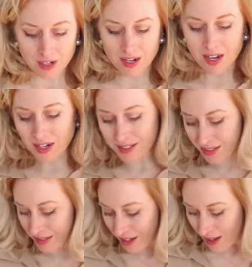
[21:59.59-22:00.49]
And I hate to
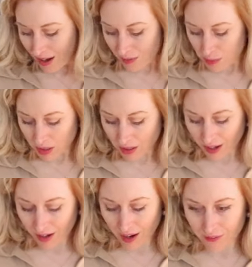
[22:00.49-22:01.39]
say that, but
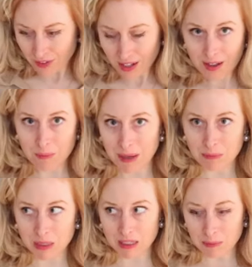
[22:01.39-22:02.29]
like, I feel like it
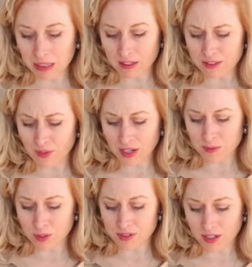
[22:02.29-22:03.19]
might be because
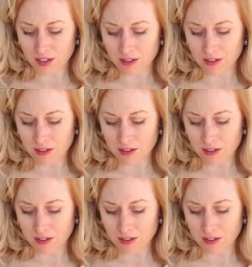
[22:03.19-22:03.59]
is like,